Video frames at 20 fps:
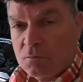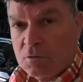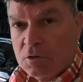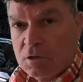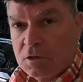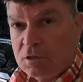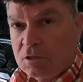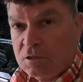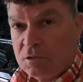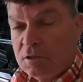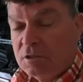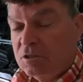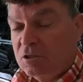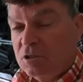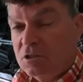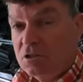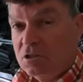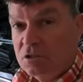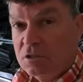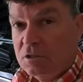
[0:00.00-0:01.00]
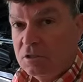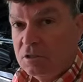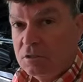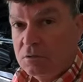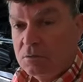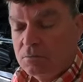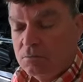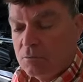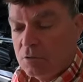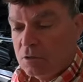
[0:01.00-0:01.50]
Let's just see.
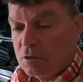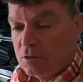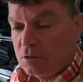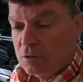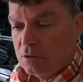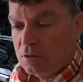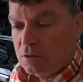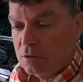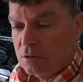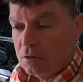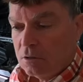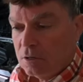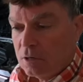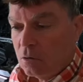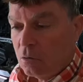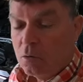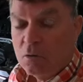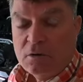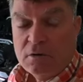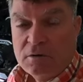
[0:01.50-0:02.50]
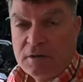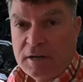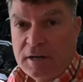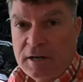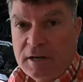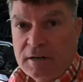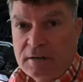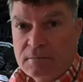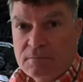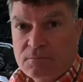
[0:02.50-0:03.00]
I ordered
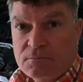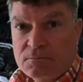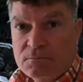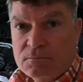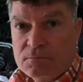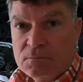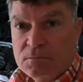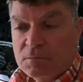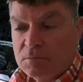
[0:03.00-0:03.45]
that.